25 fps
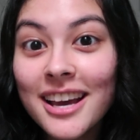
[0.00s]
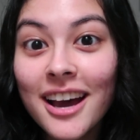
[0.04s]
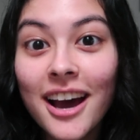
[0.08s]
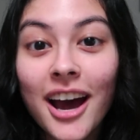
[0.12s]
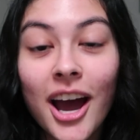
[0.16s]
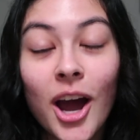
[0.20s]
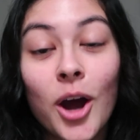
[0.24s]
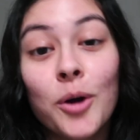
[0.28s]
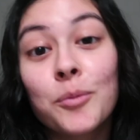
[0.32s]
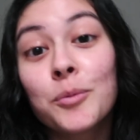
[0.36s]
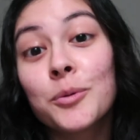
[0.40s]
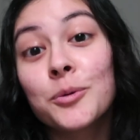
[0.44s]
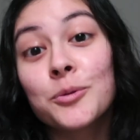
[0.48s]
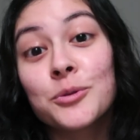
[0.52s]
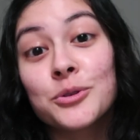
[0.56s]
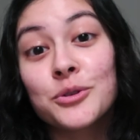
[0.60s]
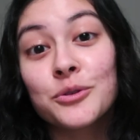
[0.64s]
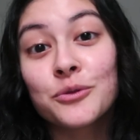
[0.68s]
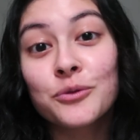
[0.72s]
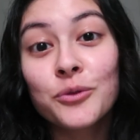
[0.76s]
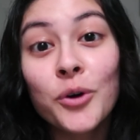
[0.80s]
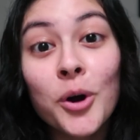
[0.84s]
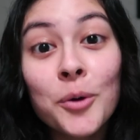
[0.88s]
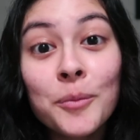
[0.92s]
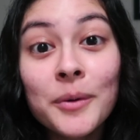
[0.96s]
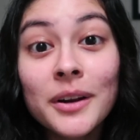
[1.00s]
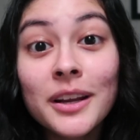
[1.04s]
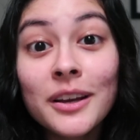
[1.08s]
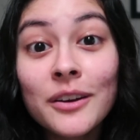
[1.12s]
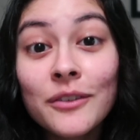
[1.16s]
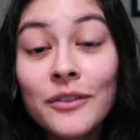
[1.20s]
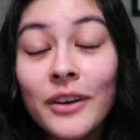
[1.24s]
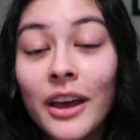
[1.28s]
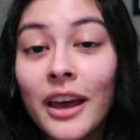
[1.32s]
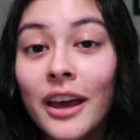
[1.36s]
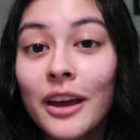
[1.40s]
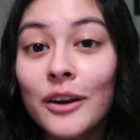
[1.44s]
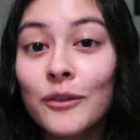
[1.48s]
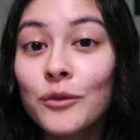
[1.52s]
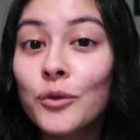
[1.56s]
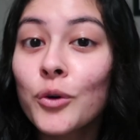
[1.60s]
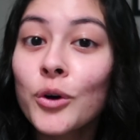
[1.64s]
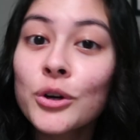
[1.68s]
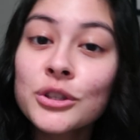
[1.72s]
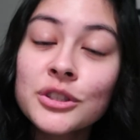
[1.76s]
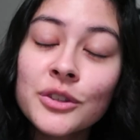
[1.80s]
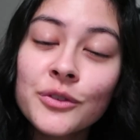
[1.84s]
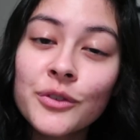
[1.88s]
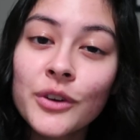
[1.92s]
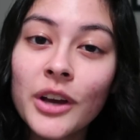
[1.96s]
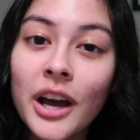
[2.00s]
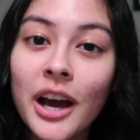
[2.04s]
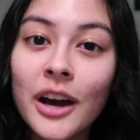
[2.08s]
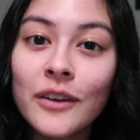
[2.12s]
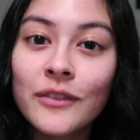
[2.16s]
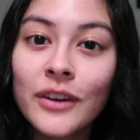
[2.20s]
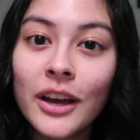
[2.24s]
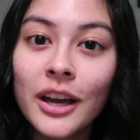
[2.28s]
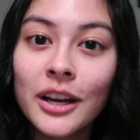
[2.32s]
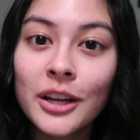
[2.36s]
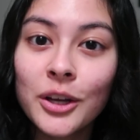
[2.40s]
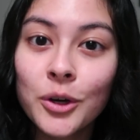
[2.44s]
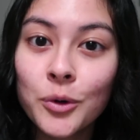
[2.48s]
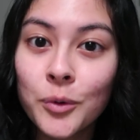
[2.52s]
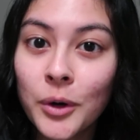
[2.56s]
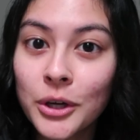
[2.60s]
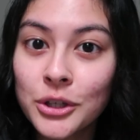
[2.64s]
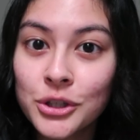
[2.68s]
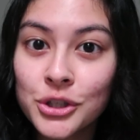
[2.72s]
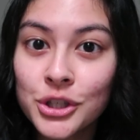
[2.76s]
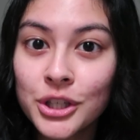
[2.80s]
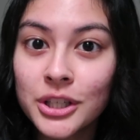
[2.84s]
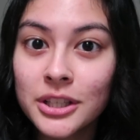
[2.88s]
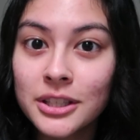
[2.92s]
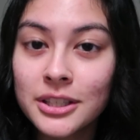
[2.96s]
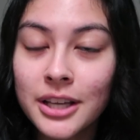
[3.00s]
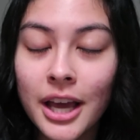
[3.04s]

I hope it was informative, and of course if you have any questions,